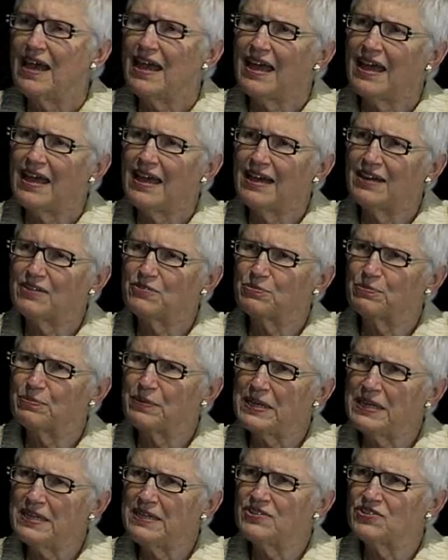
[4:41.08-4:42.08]
And
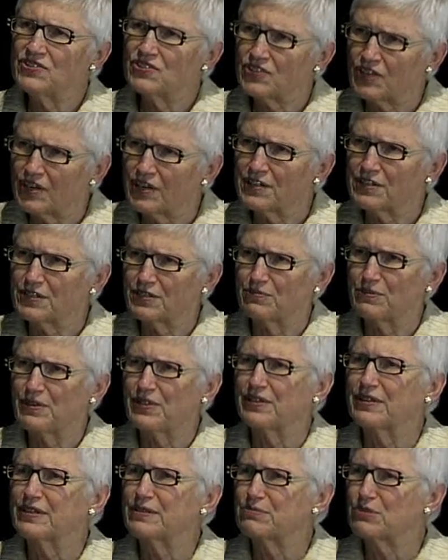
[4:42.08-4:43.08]
we started
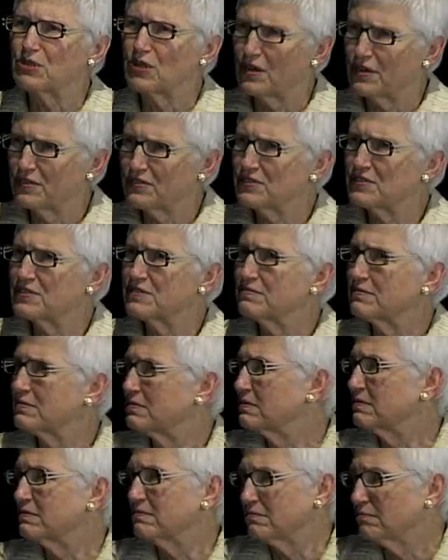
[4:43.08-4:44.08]
with a liberal arts
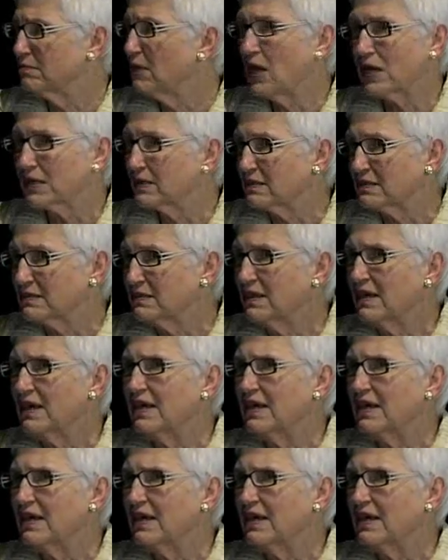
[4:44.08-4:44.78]
model.